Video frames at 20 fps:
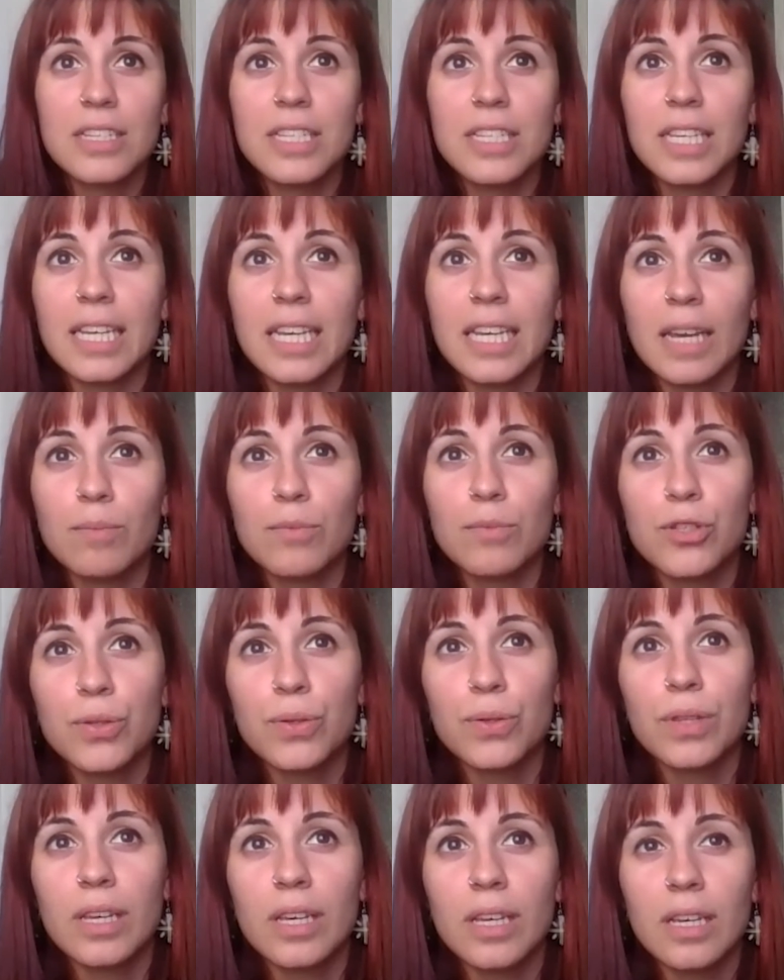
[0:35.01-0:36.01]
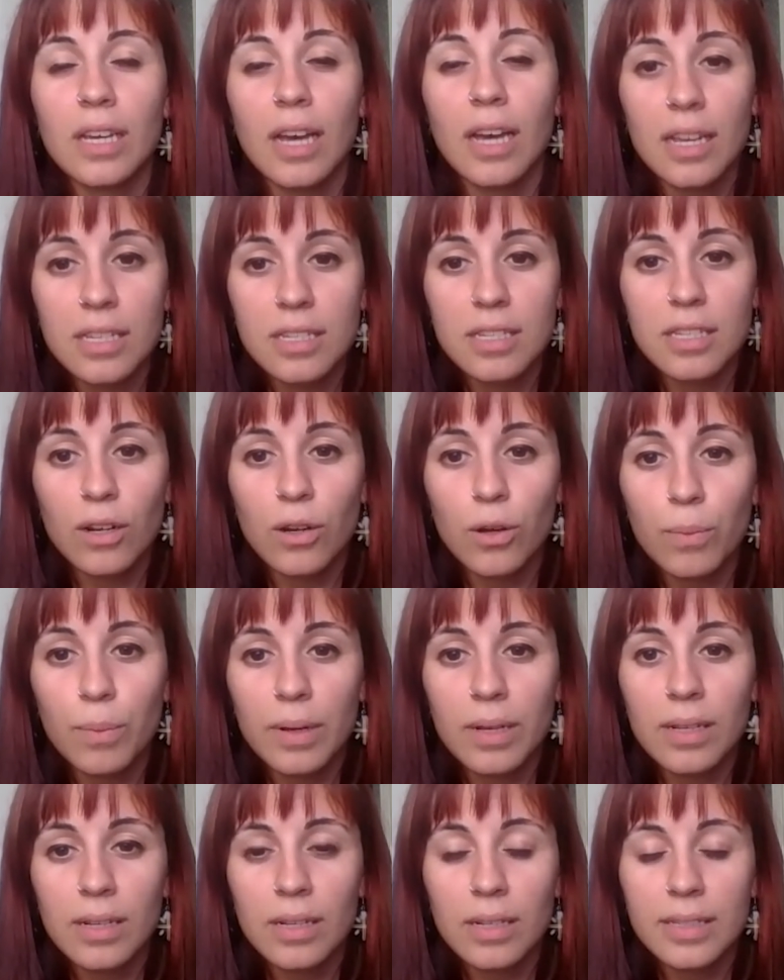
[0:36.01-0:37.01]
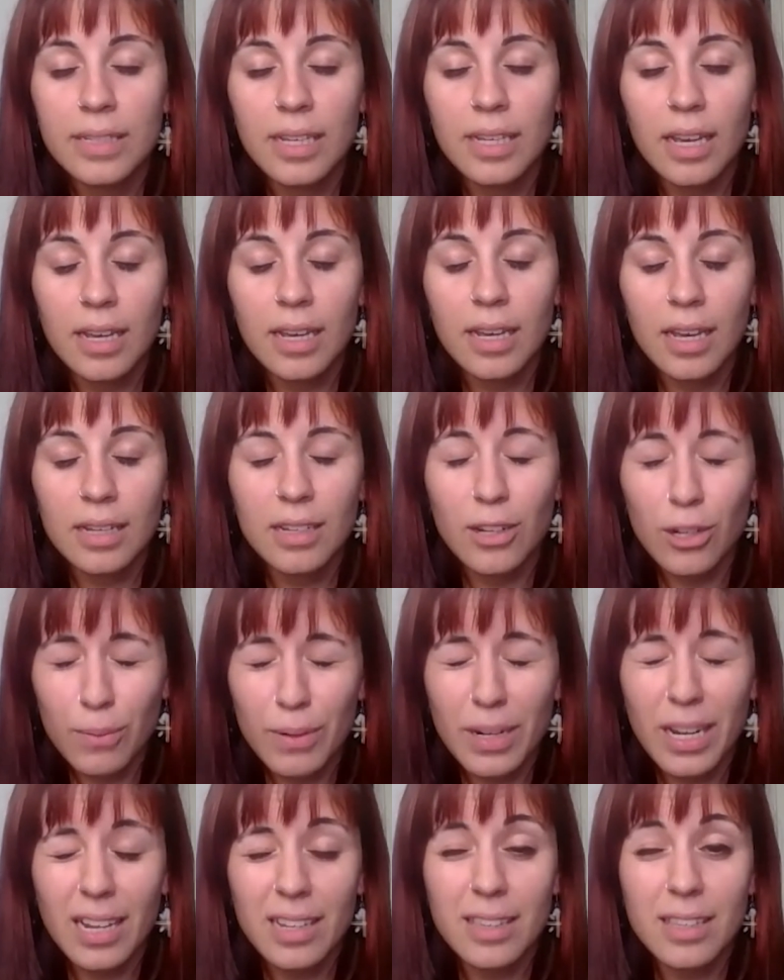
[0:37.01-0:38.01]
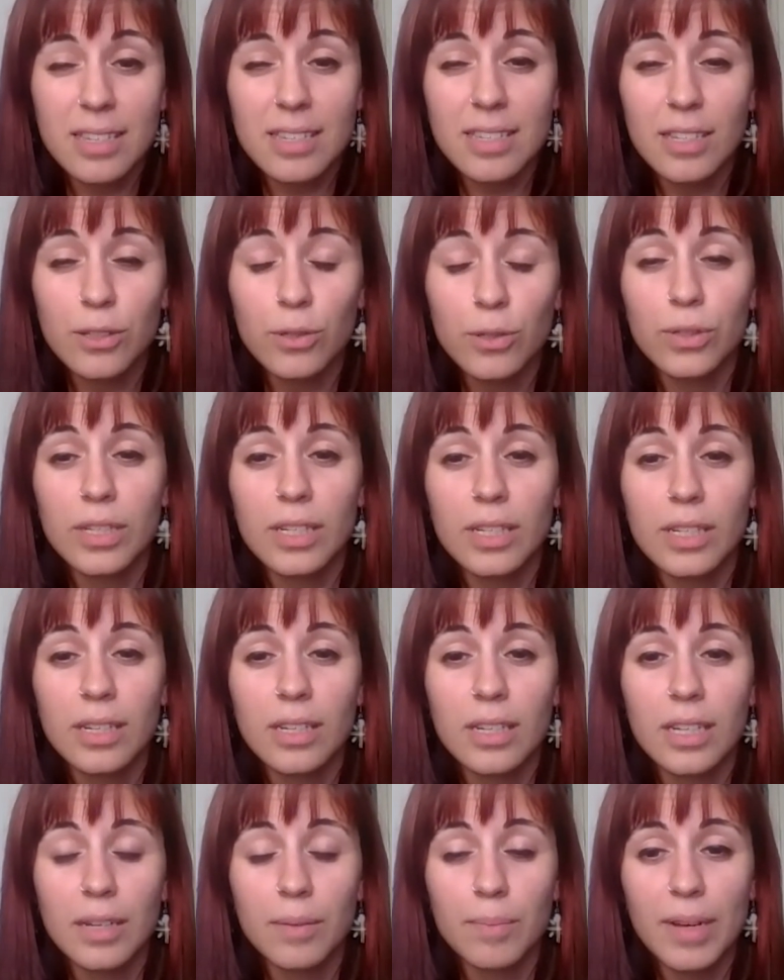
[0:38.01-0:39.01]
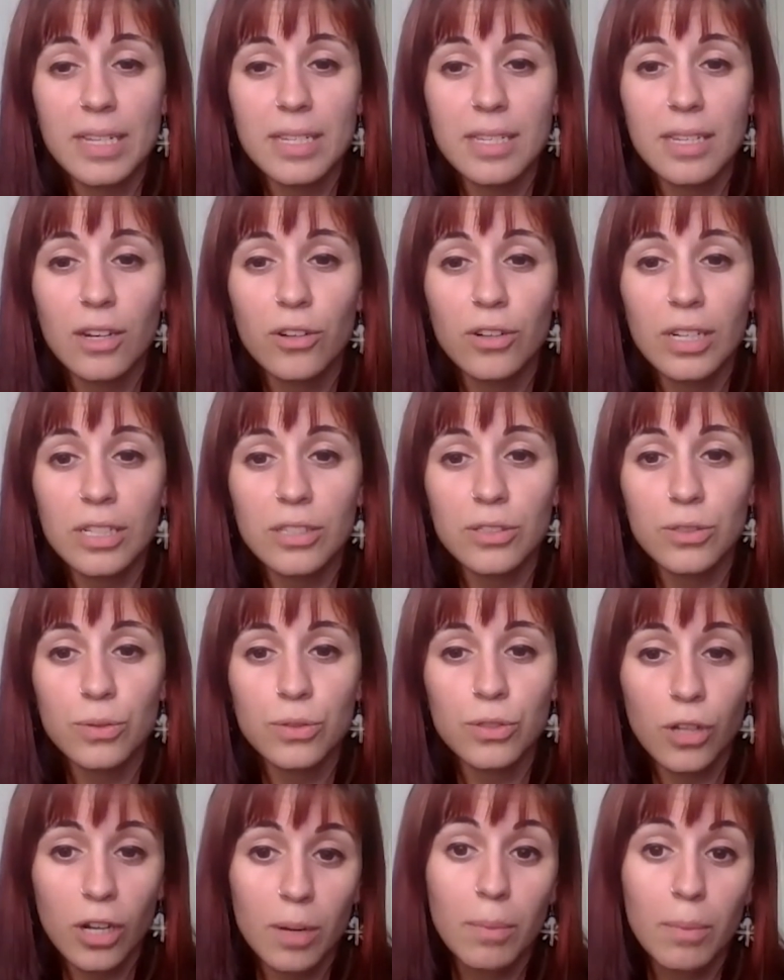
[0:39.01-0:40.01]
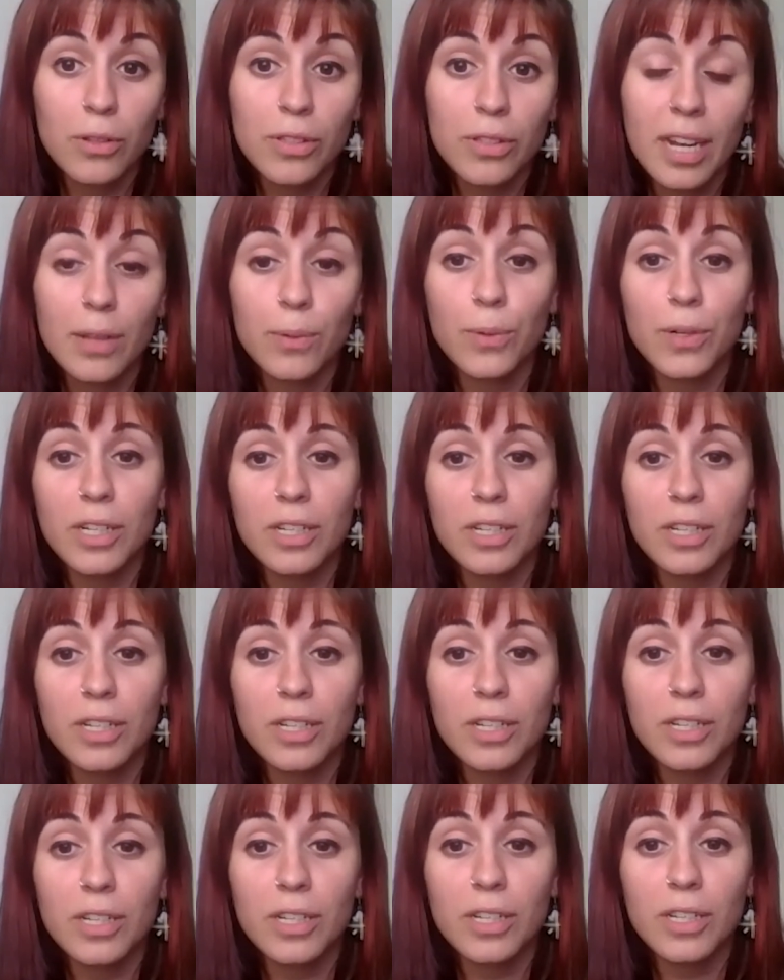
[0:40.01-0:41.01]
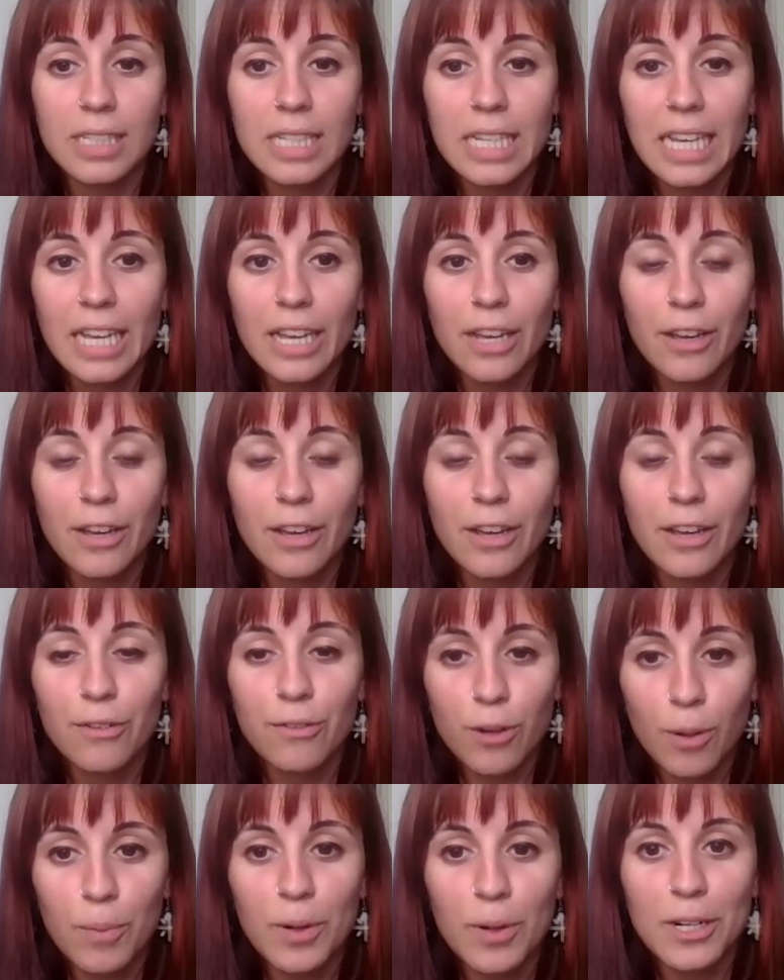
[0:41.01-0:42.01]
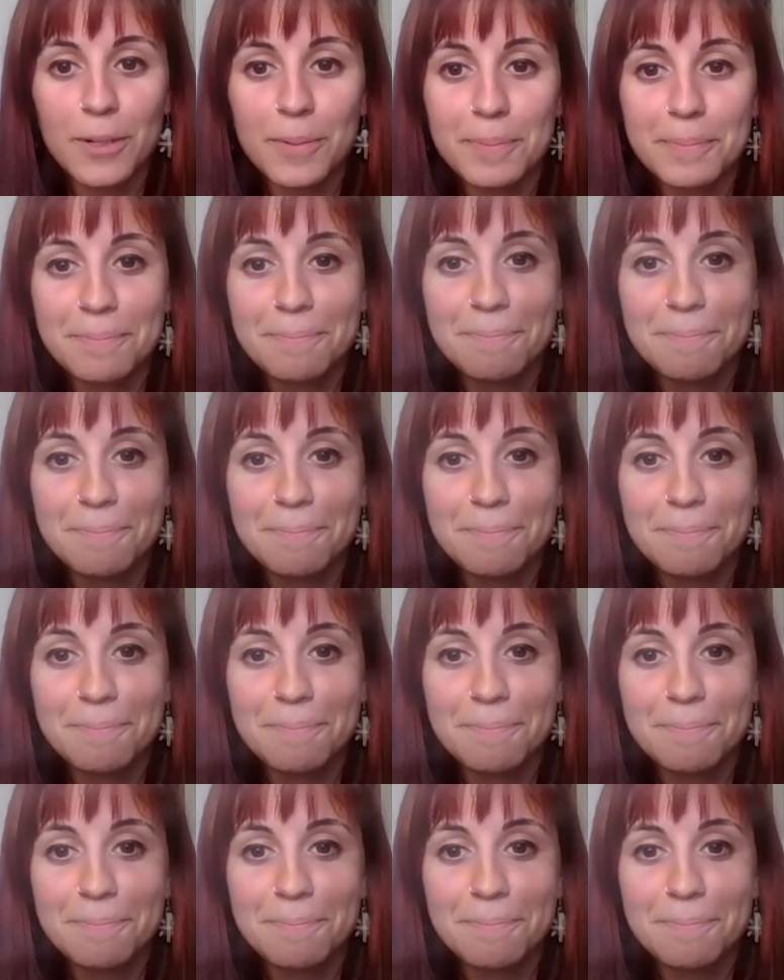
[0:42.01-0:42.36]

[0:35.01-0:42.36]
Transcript: She came to the ISGlobal, the Global Health Institute in Barcelona, to talk about the network, so I heard from her.